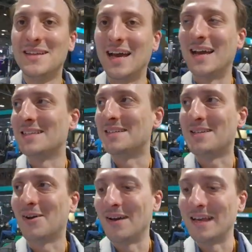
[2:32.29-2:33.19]
They are
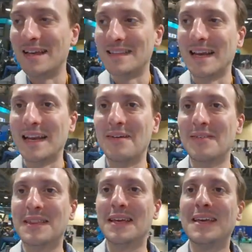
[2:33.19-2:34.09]
destroying literally
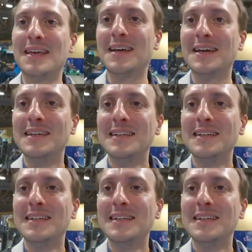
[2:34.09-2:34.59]
everything here.